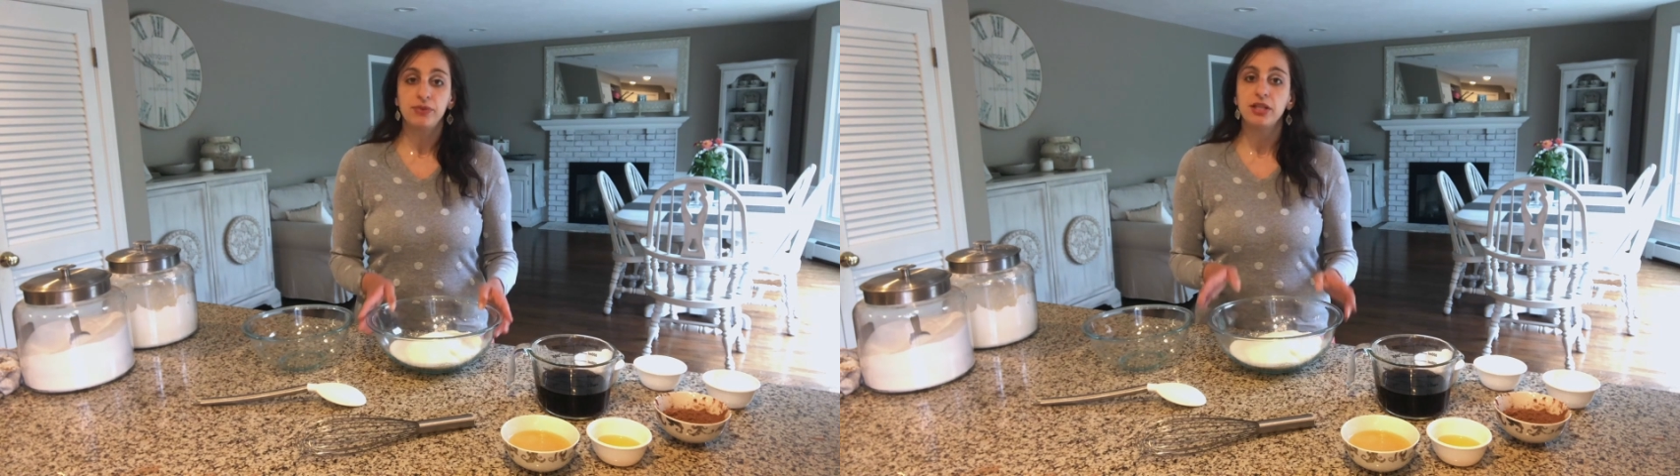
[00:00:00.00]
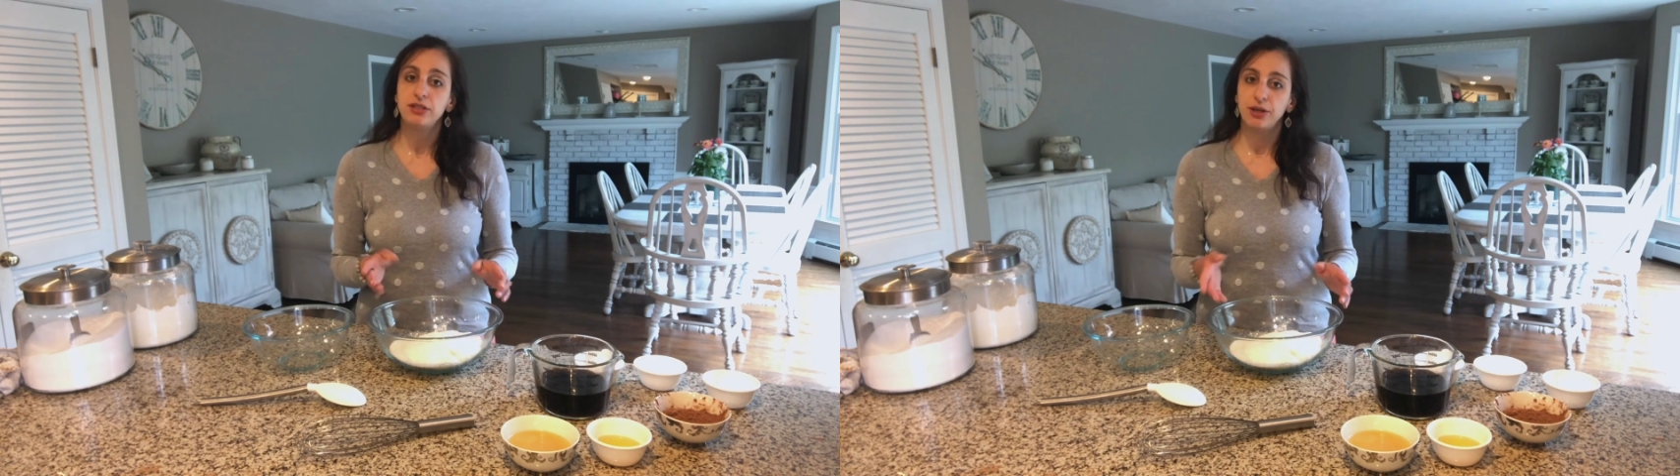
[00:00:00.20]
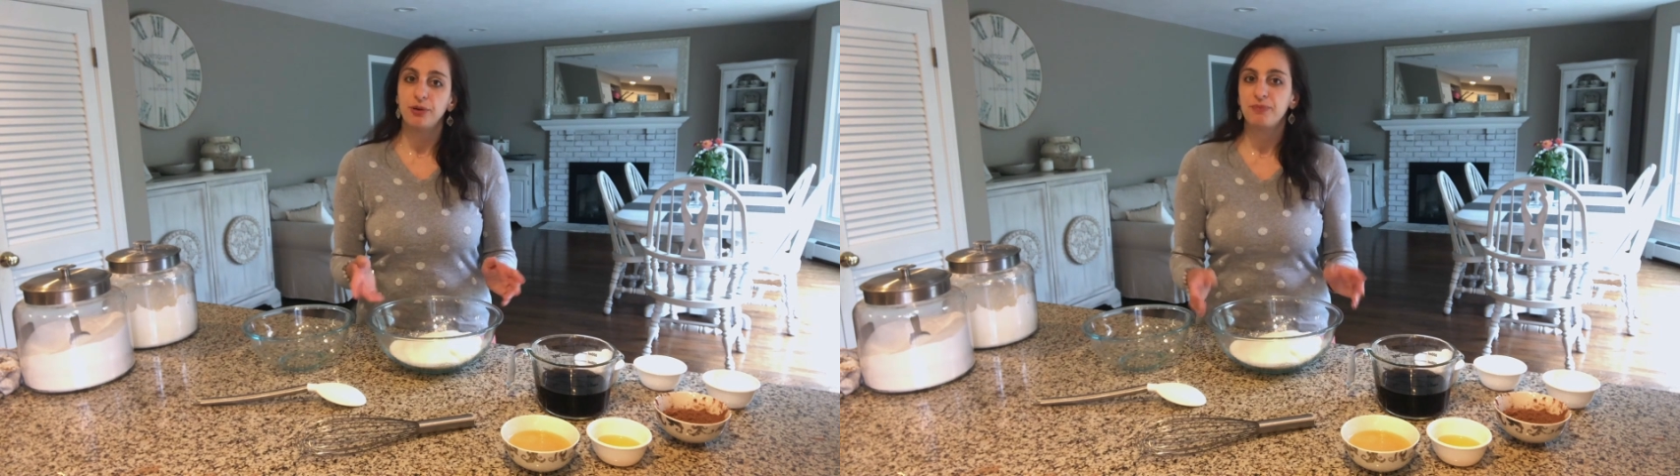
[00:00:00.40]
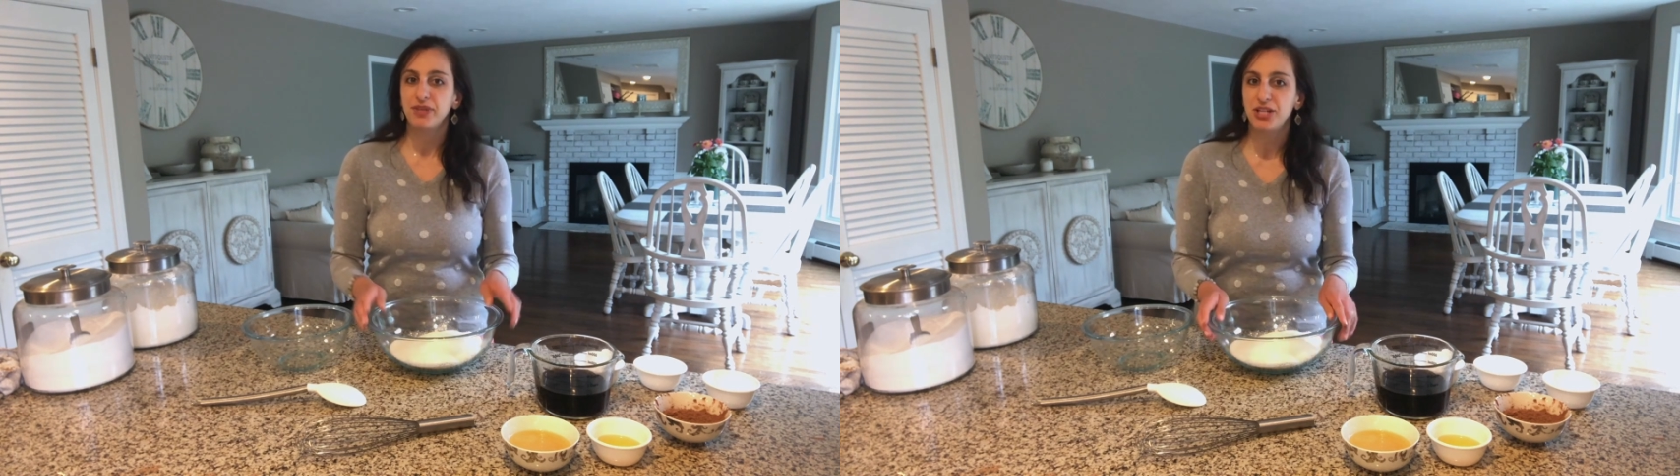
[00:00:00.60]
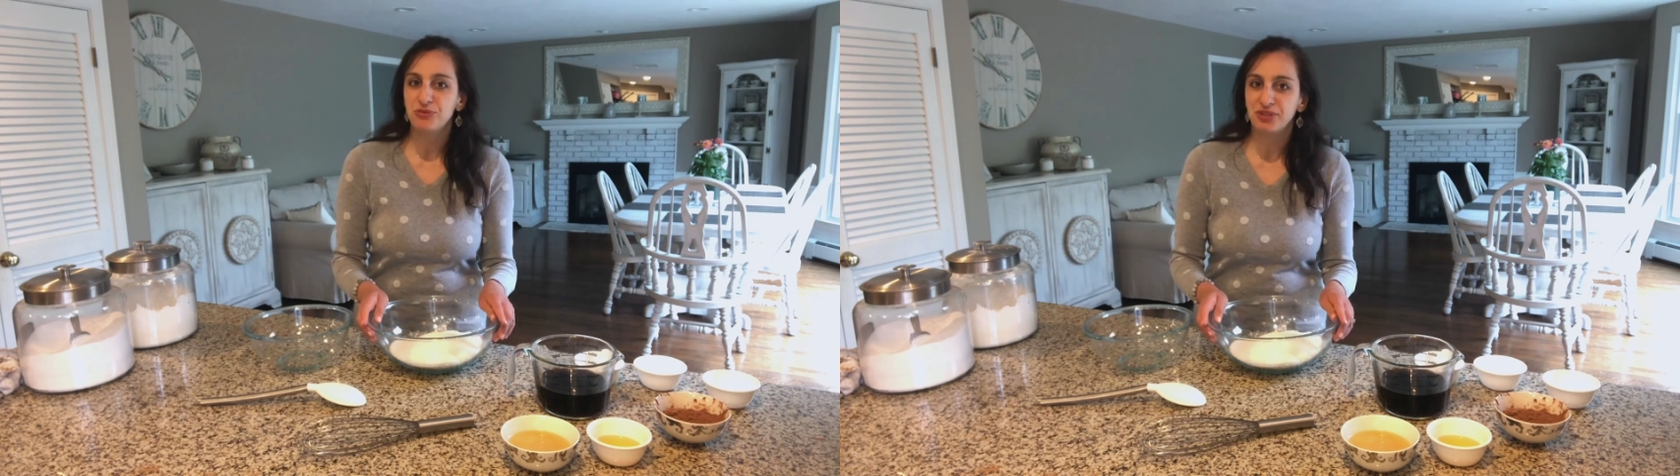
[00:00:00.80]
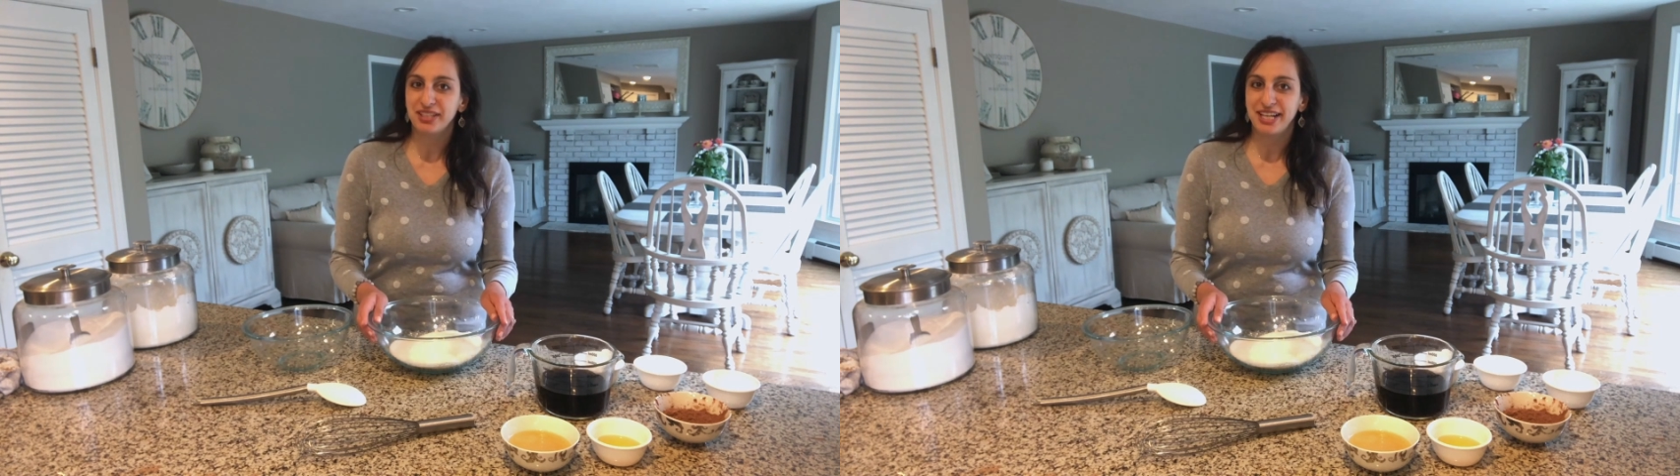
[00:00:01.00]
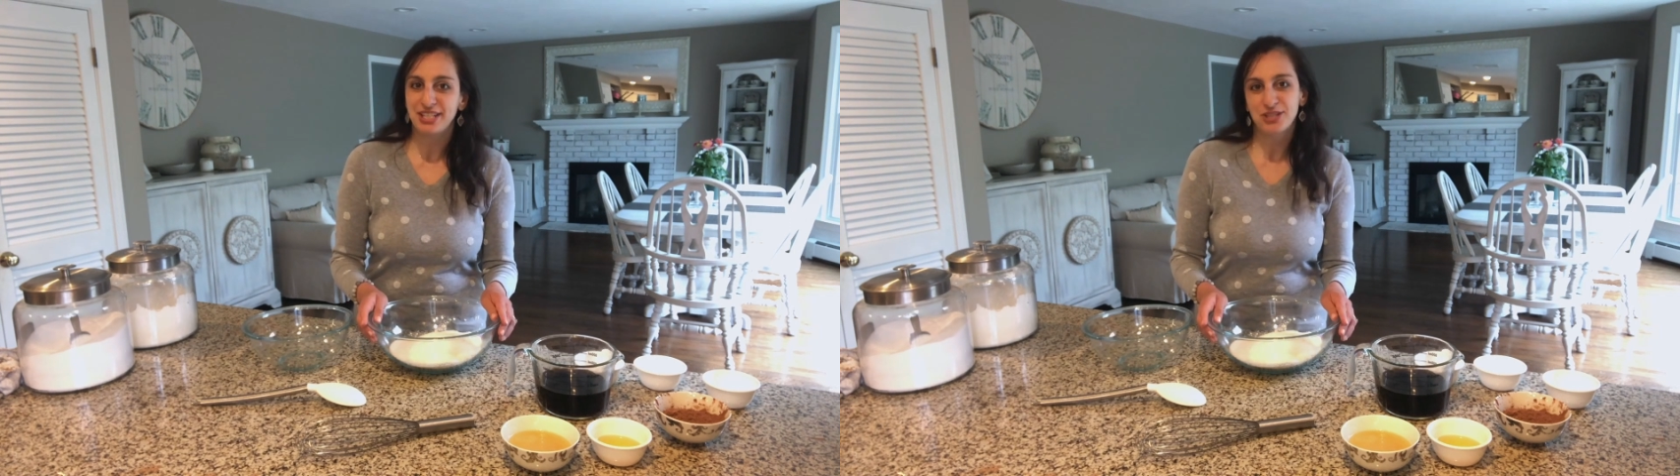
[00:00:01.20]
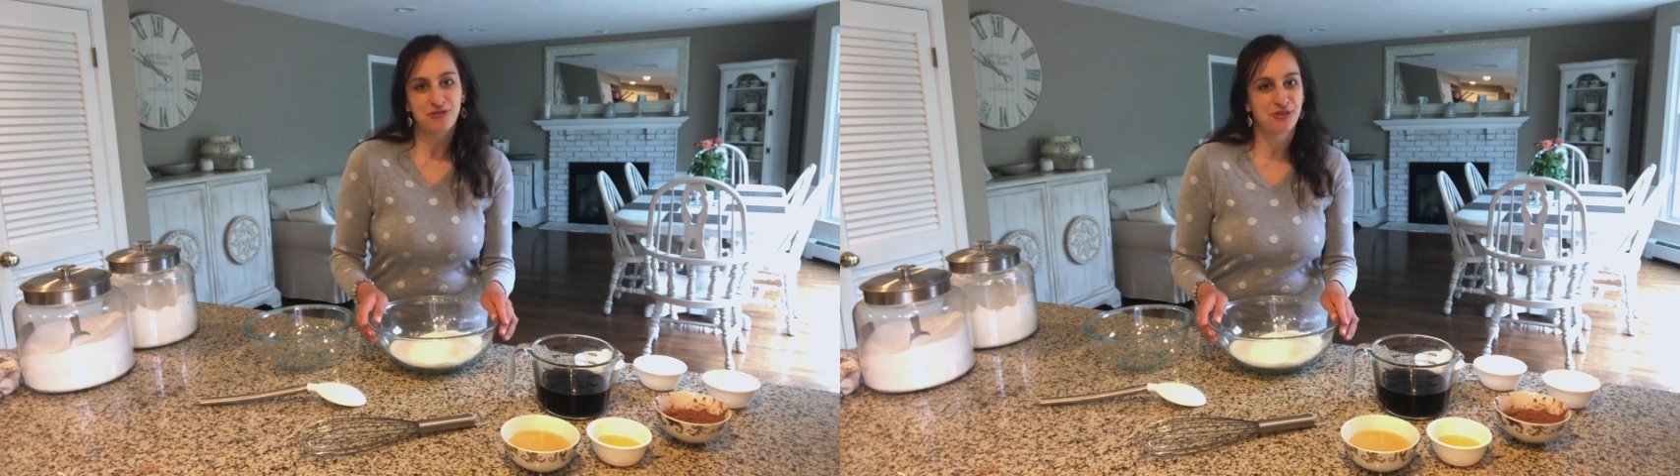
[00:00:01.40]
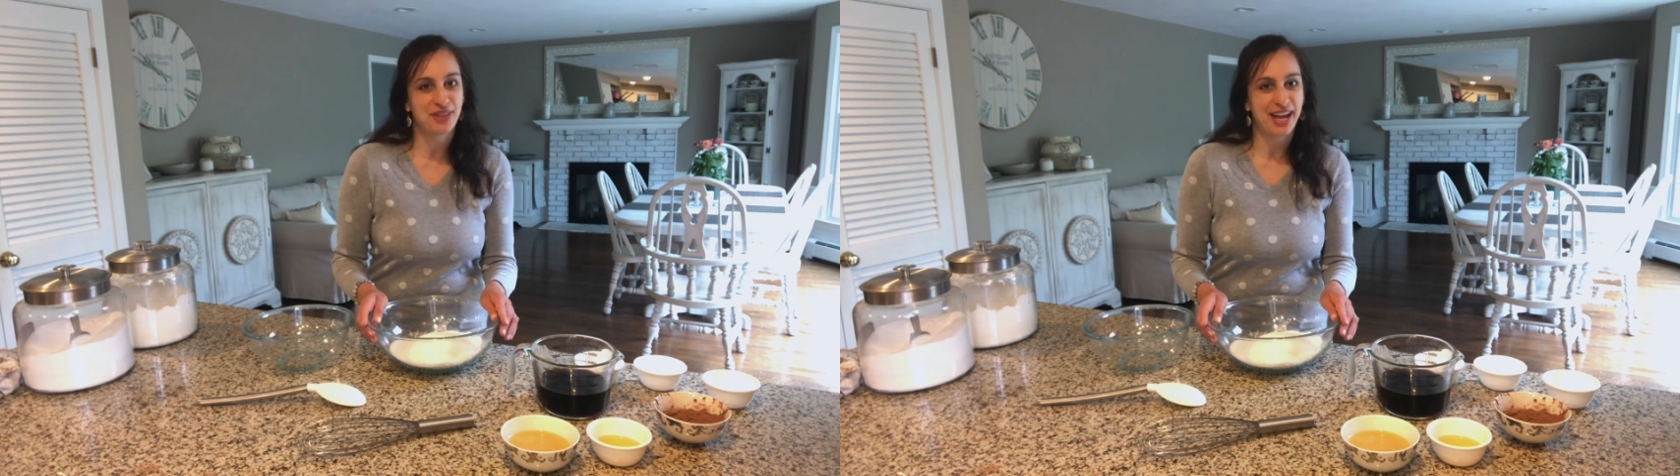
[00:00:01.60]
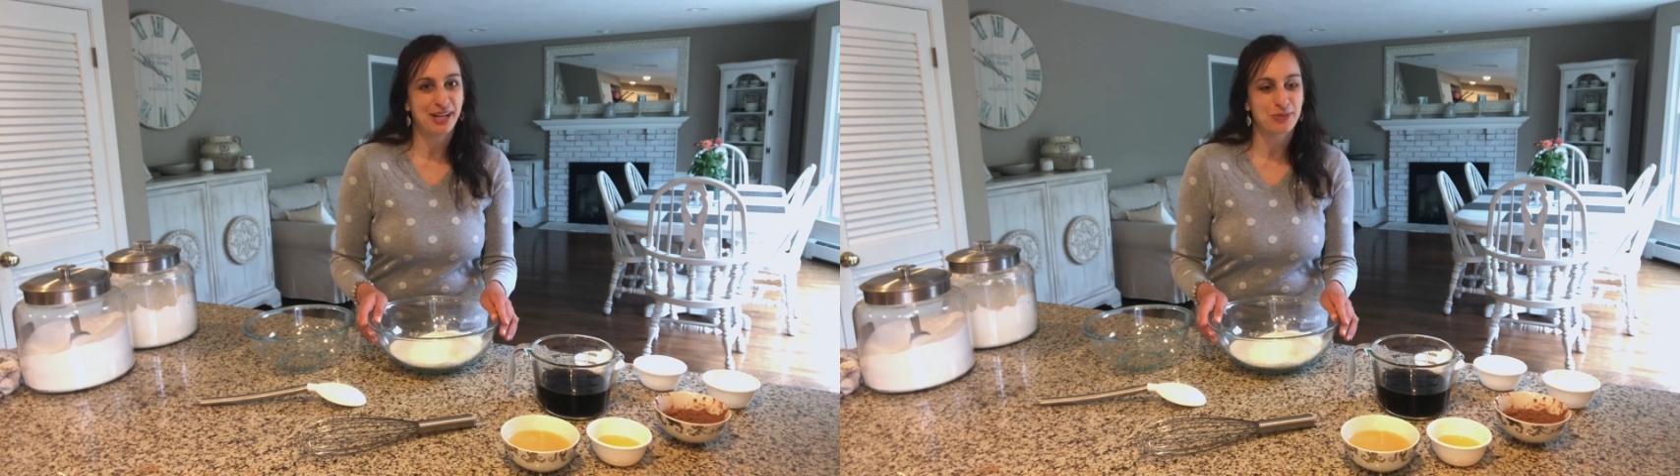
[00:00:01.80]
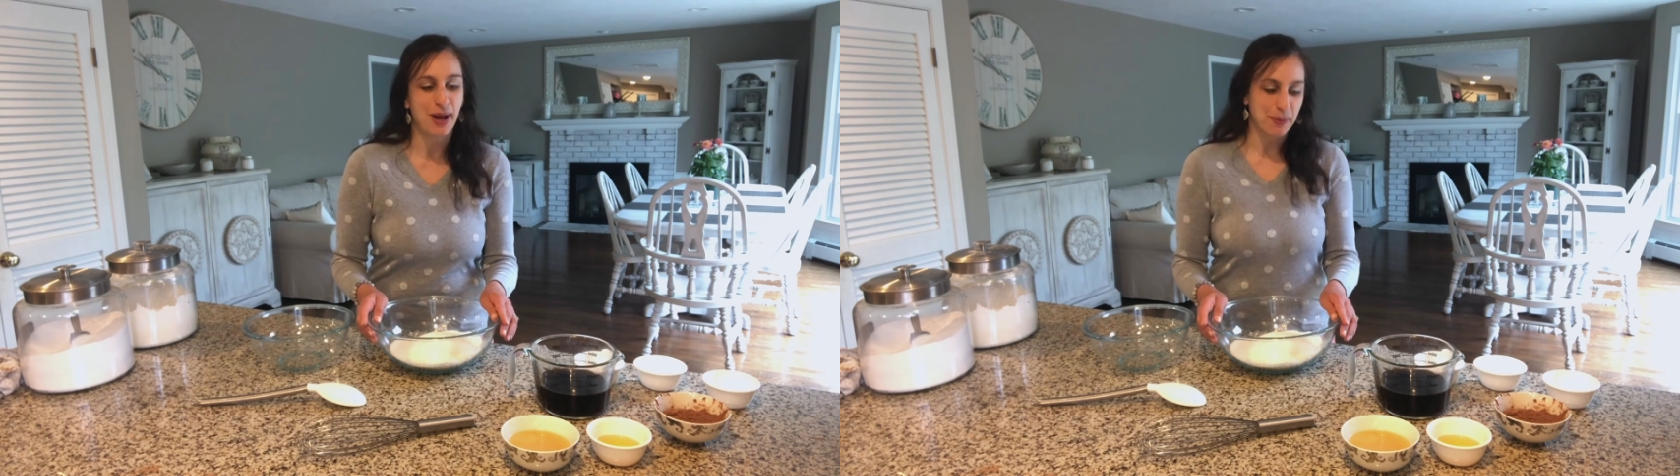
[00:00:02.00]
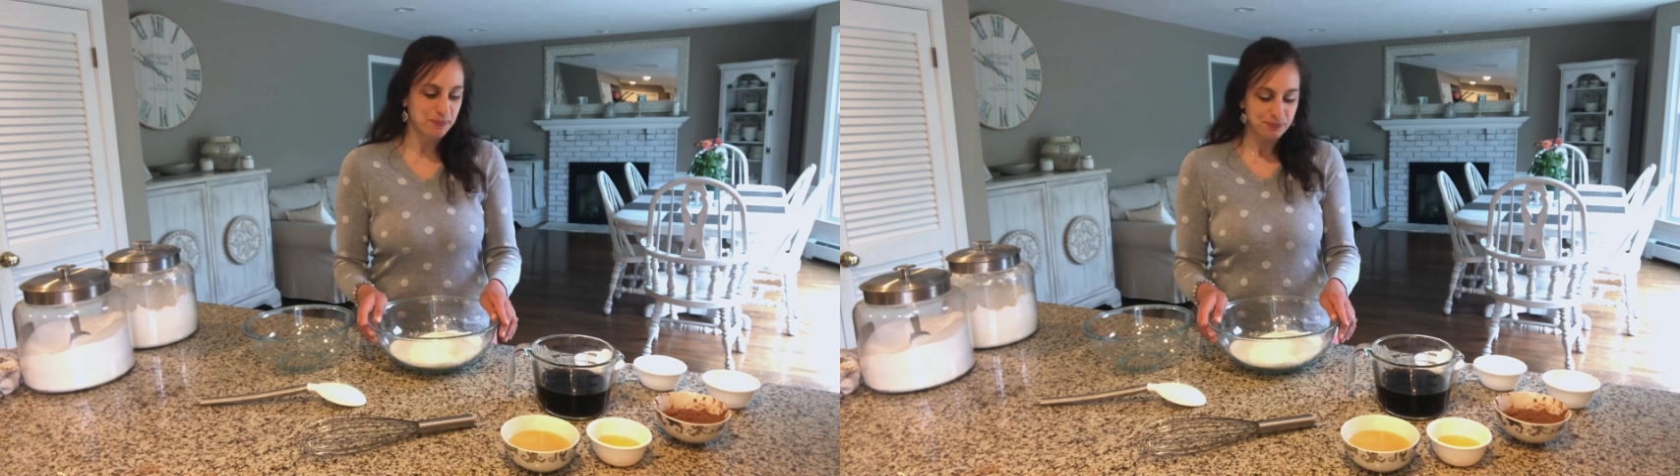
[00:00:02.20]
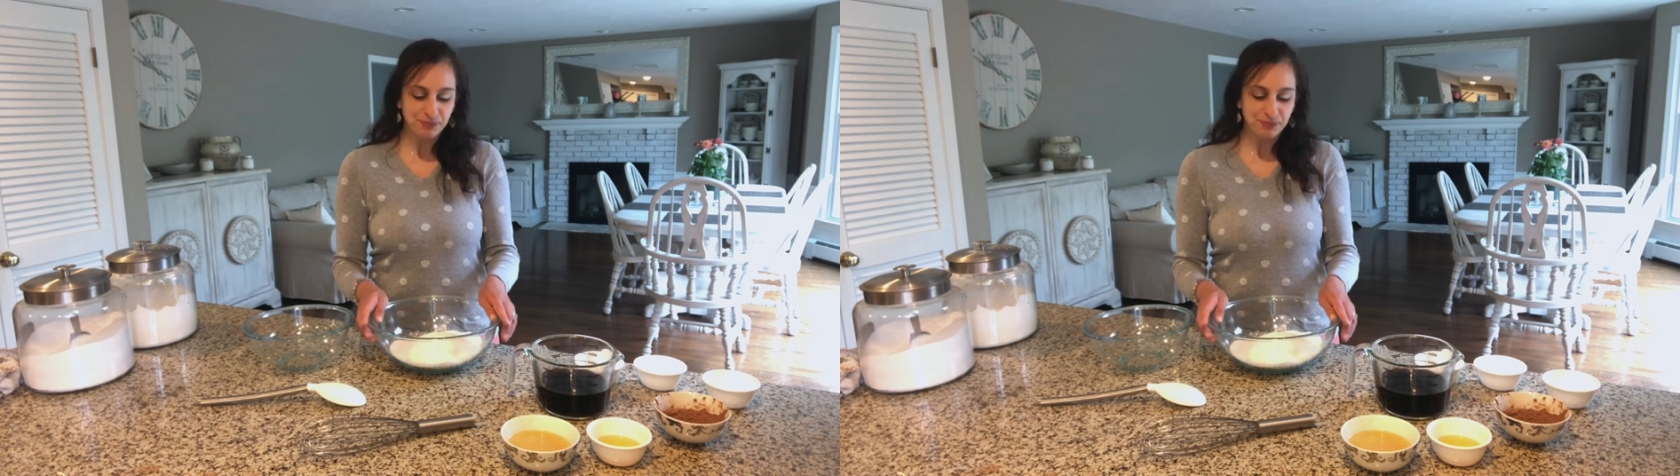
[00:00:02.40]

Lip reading: So it's really nice for that as well.